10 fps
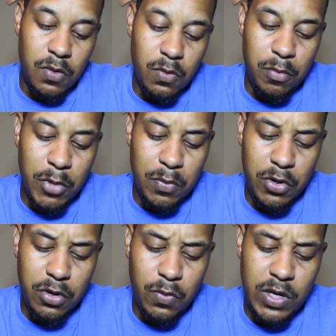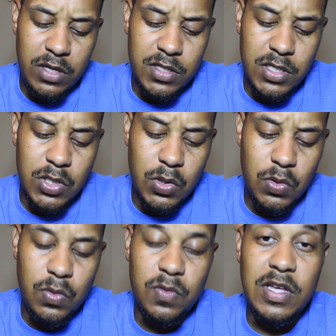remember your weights in
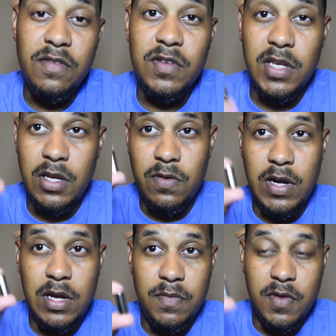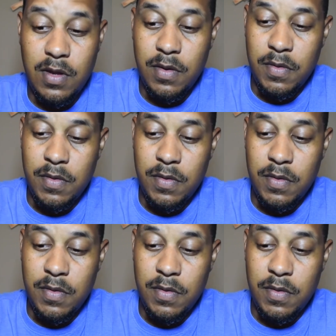school, 17 grams.